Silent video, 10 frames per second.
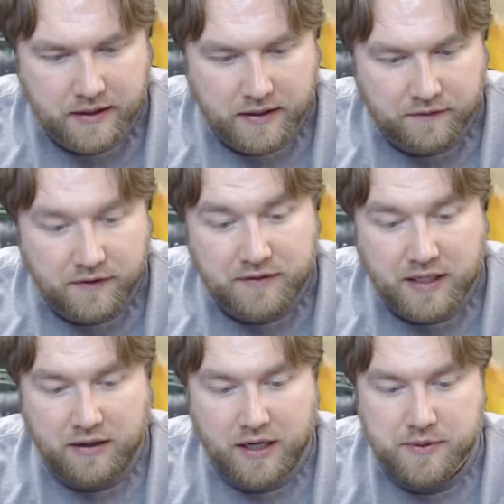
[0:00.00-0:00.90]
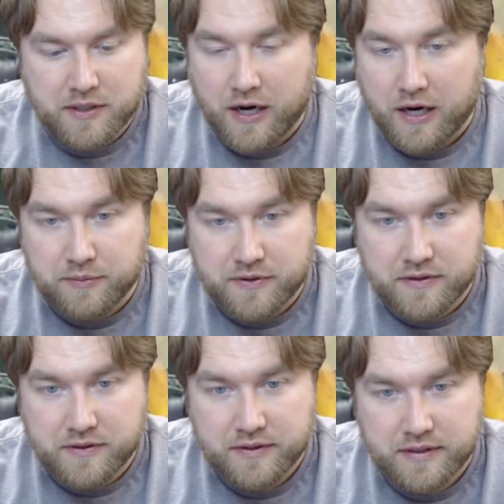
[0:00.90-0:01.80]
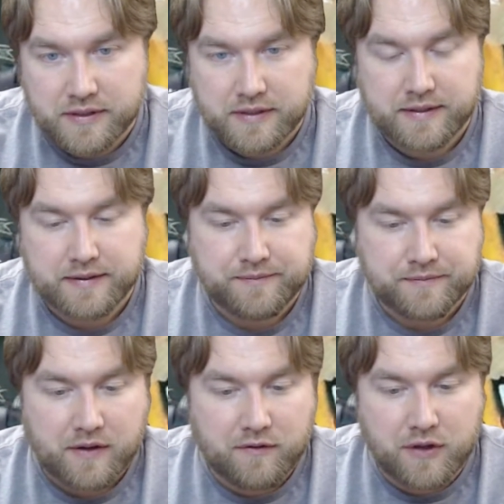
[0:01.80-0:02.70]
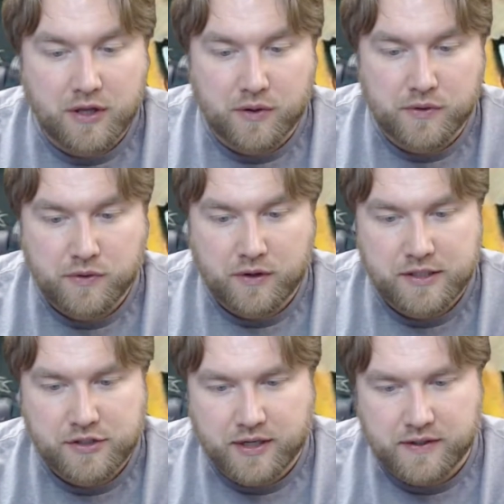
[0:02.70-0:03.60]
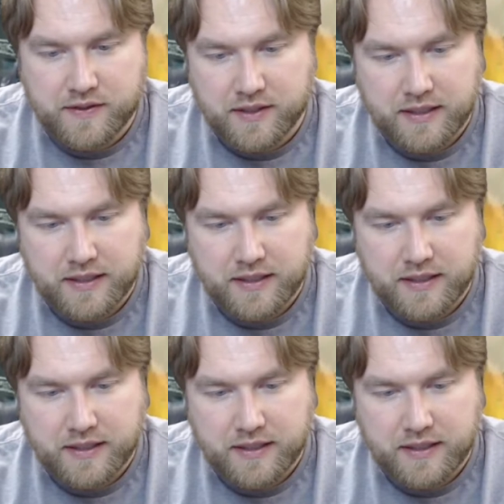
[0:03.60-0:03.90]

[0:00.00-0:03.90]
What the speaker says: 15 grams of carbs for those who are interested.